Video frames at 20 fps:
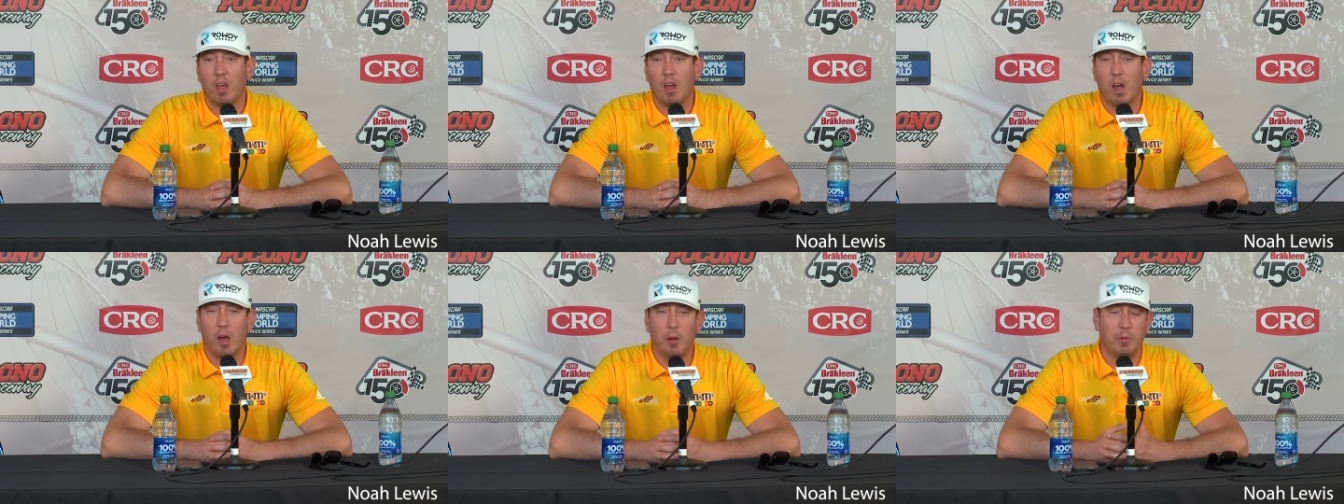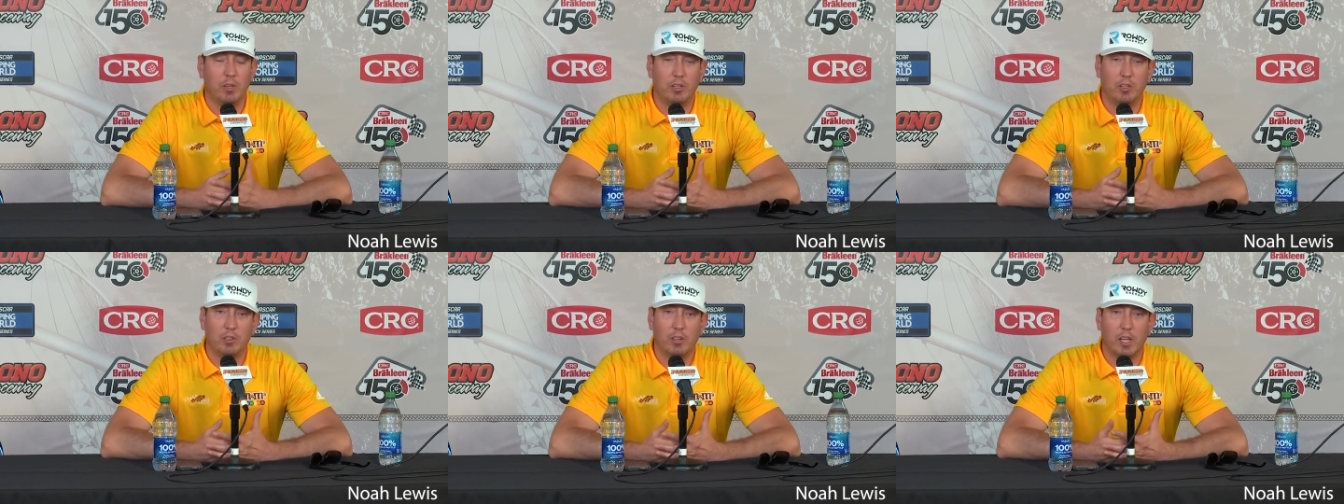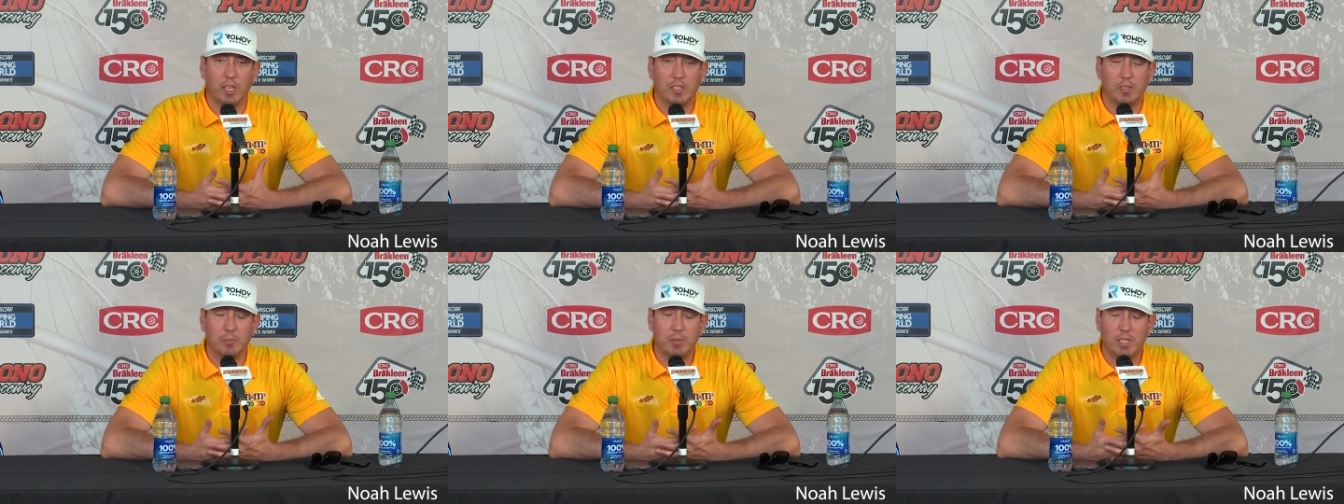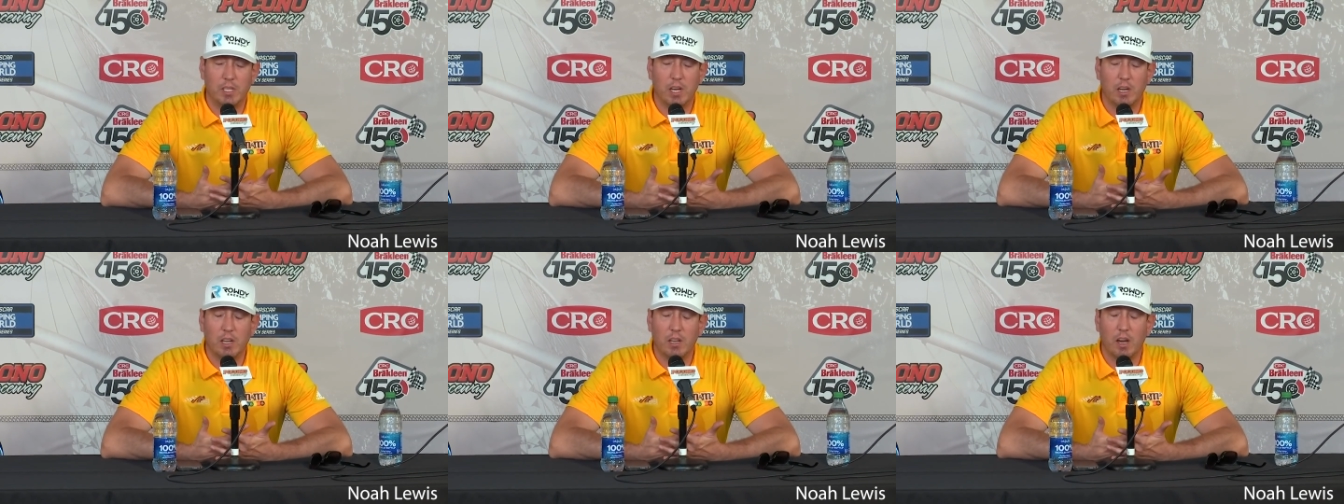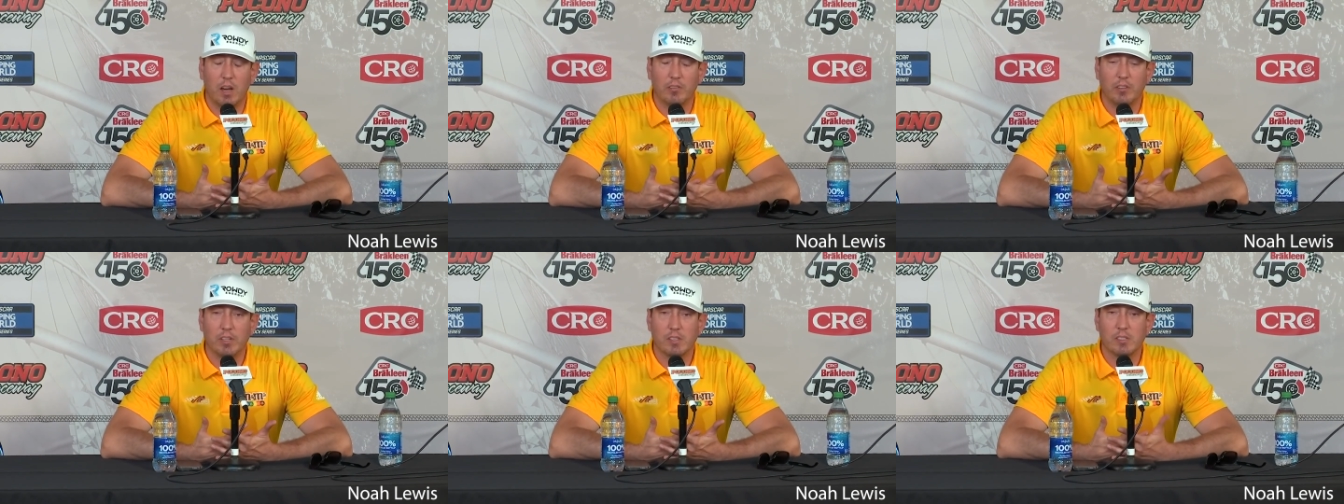I mean, you'd like to be done,
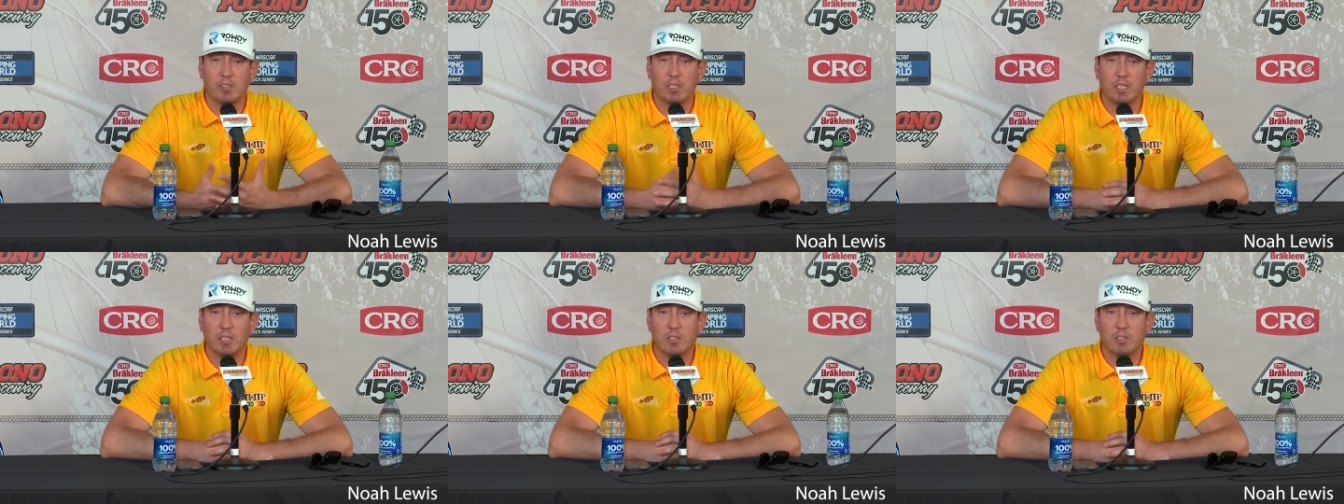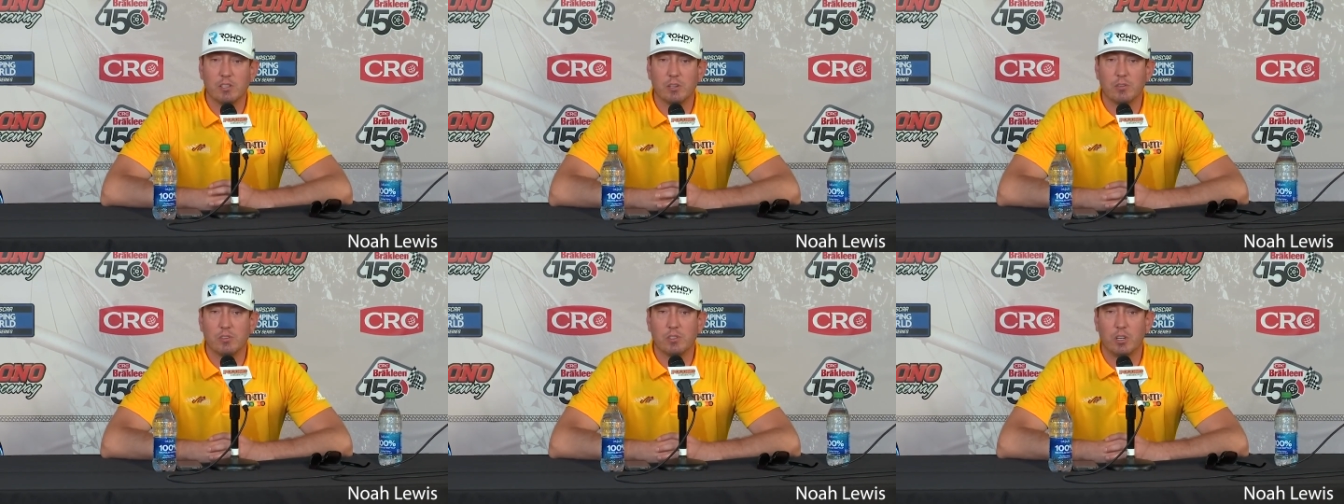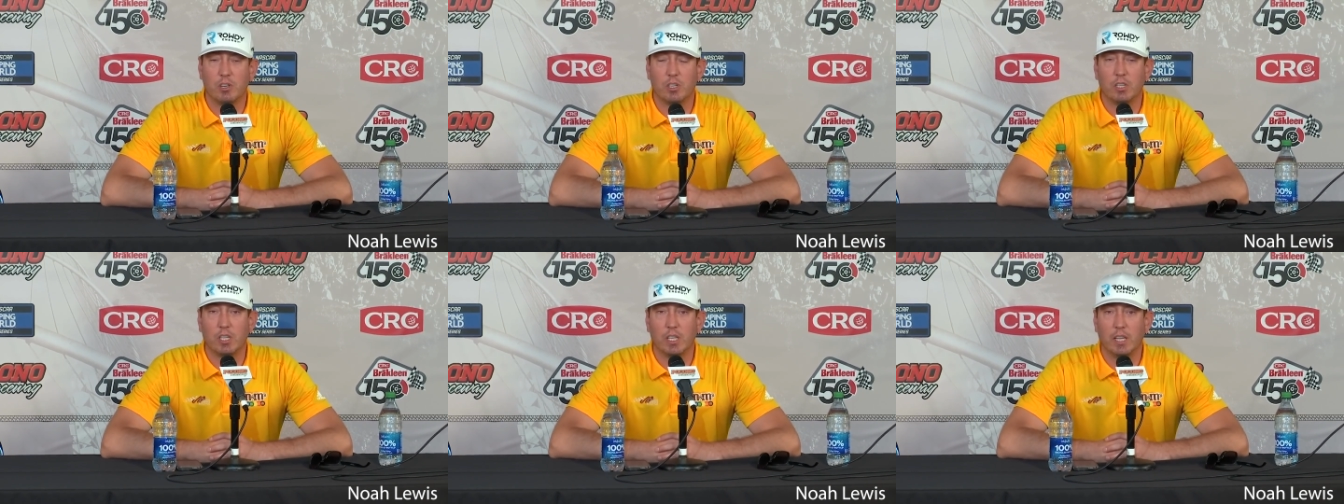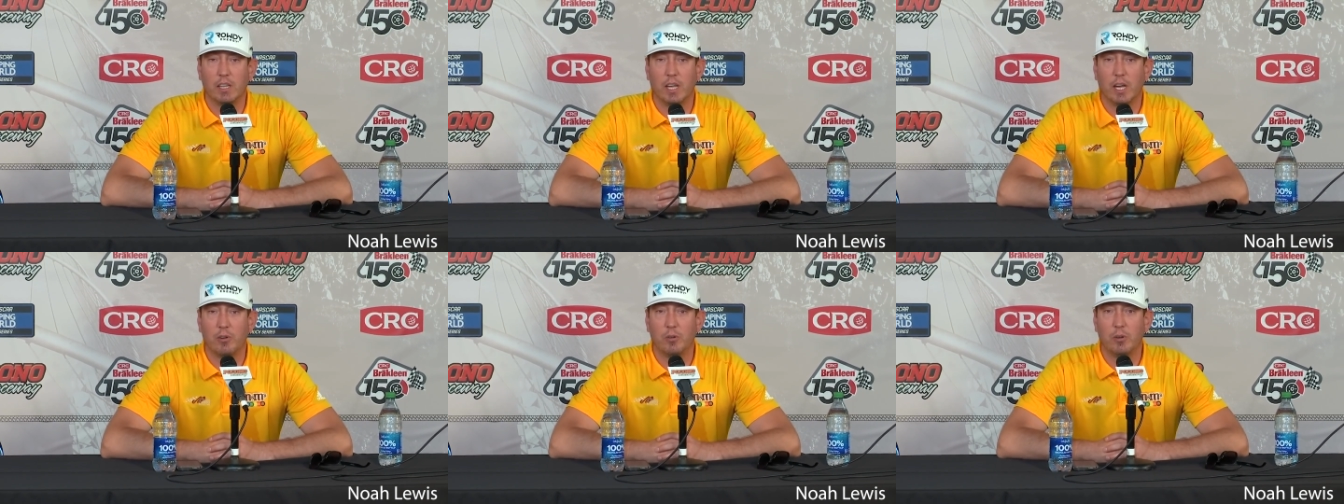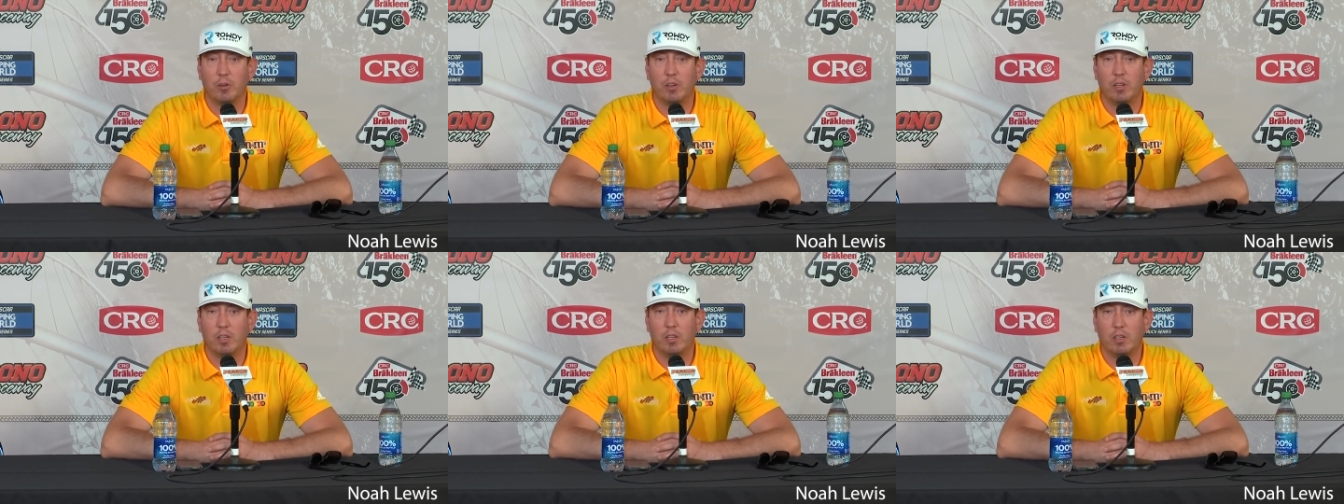obviously. So certainly that
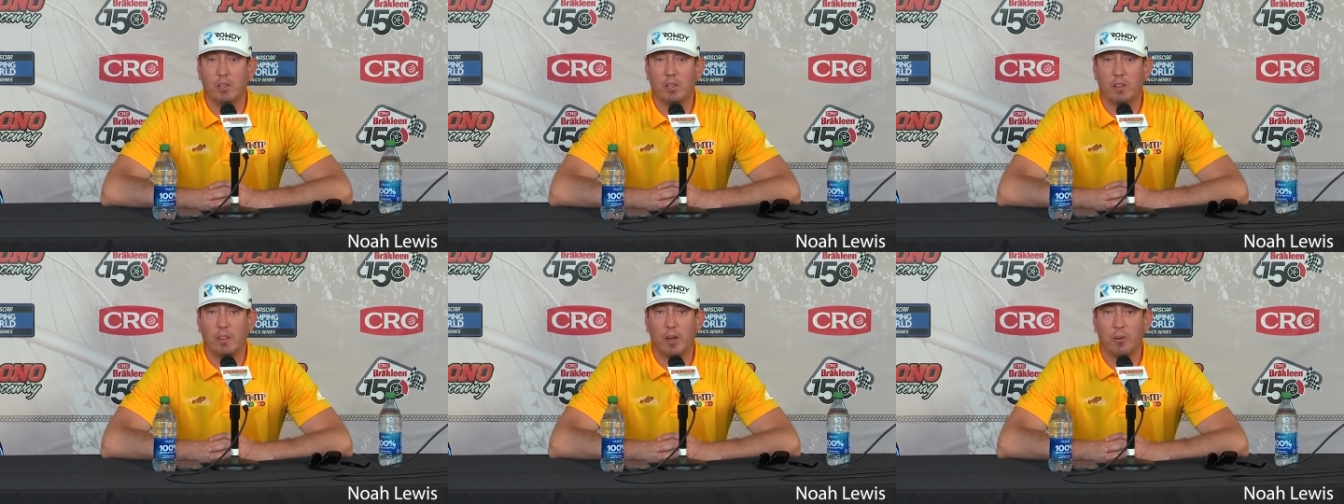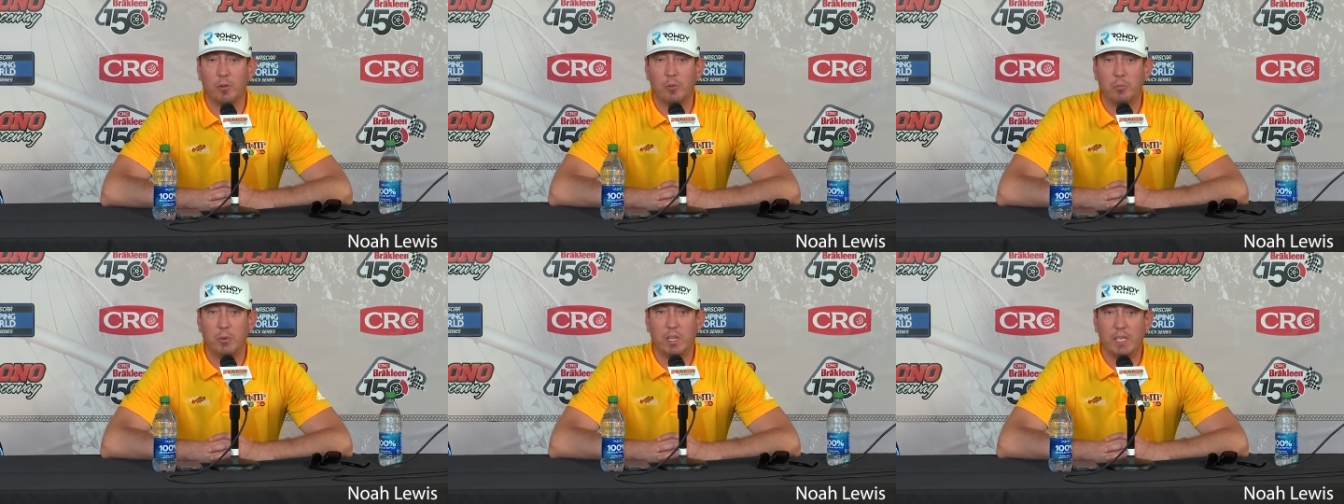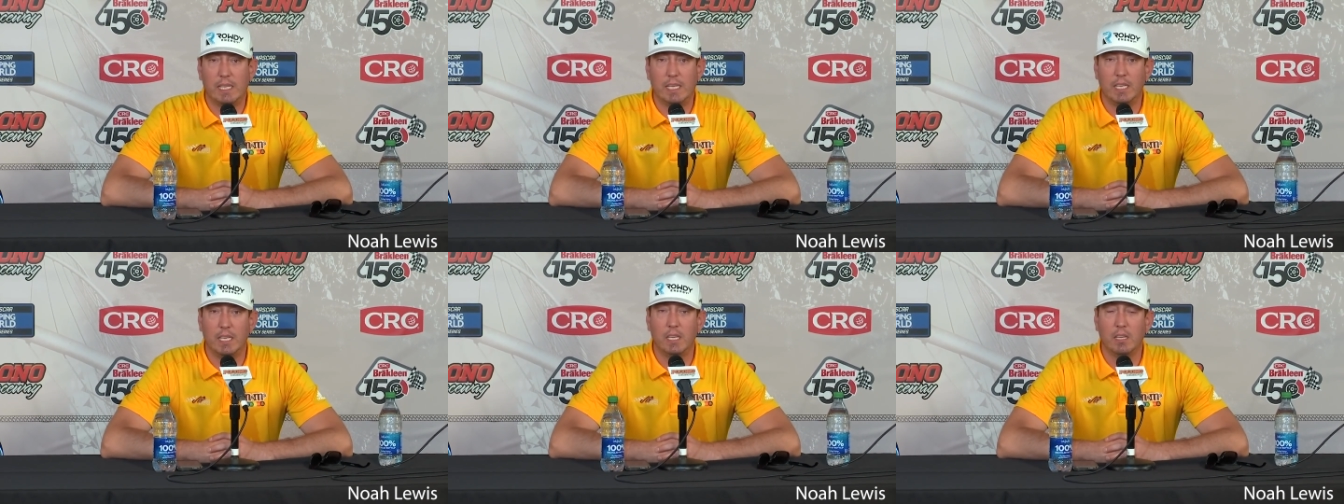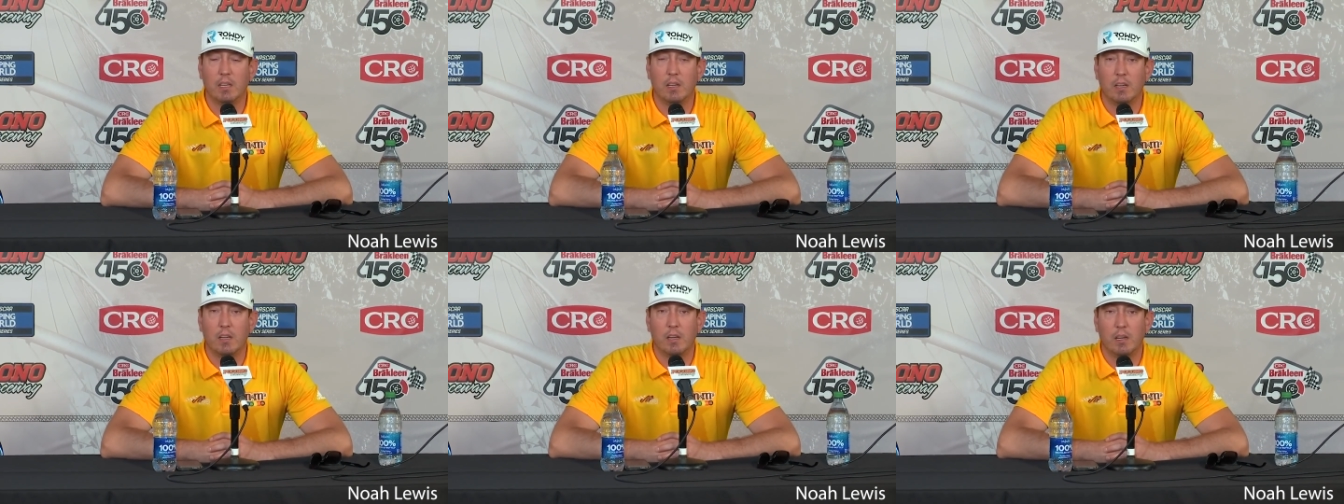would be that would be key.